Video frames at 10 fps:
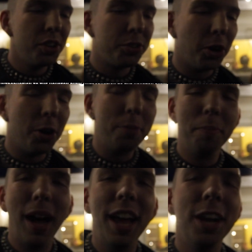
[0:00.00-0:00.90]
So
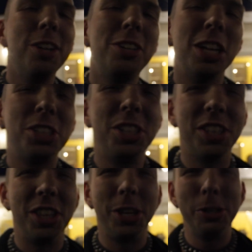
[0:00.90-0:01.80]
my introduction
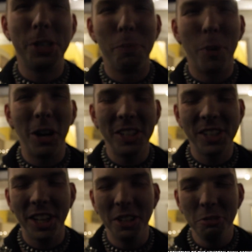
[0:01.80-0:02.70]
to the Houston punk
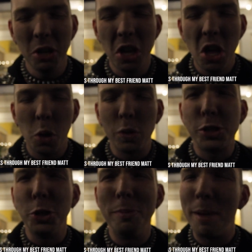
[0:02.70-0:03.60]
scene was
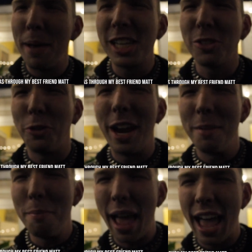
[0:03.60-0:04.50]
through my best
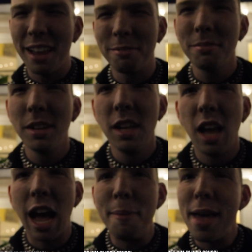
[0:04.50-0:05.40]
friend Matt.
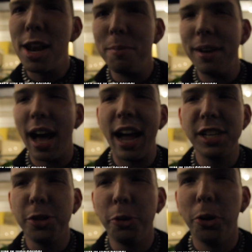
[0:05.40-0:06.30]
I met him in high
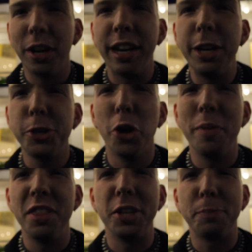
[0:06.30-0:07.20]
school and he showed
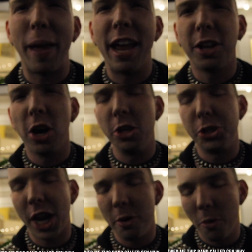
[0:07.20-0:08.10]
me this band called
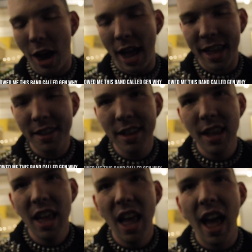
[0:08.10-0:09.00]
Gen Y.
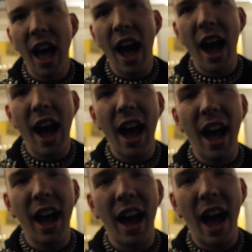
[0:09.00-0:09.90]

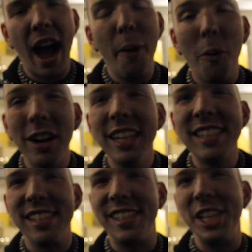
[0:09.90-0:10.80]
Uh, I wanted
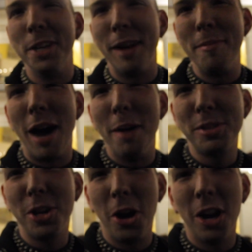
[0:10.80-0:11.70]
to steal my
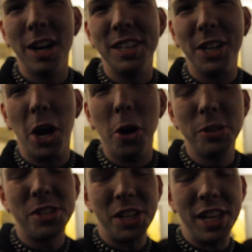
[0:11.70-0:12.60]
mom's car to go
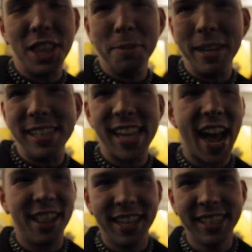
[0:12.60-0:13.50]
see them in
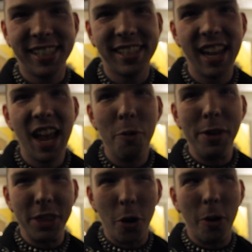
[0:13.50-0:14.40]
Dallas
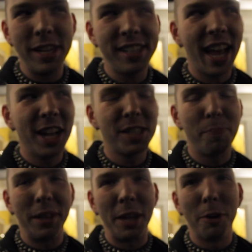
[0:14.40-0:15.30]
with the Oi Scouts,
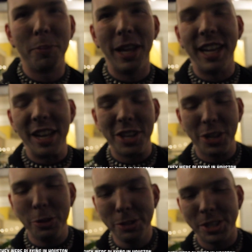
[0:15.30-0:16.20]
but they were playing in
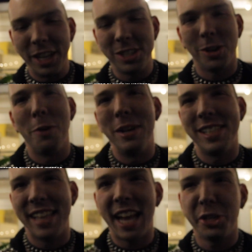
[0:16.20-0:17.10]
Houston, so I went
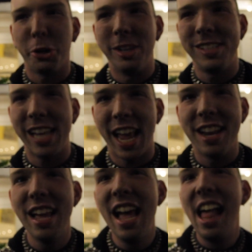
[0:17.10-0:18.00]
to that show
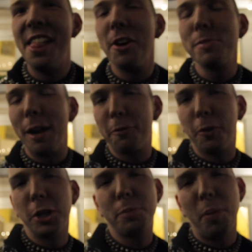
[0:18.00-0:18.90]
instead. That was my
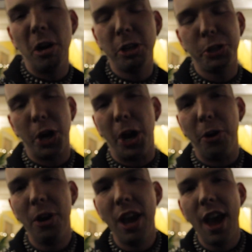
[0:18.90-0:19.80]
first punk
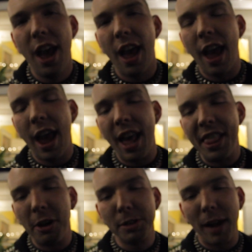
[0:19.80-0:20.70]
show,
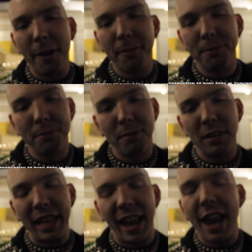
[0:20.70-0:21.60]
and that was my
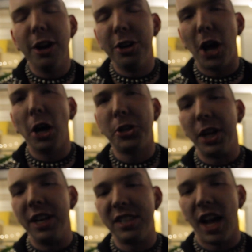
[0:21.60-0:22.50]
like
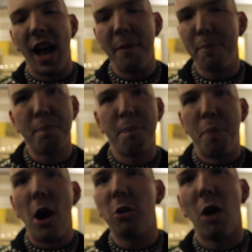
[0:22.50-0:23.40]
introduction to
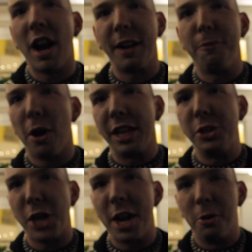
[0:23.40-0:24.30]
punk rock and
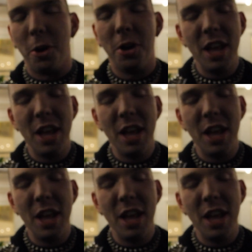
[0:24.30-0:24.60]
fucking general.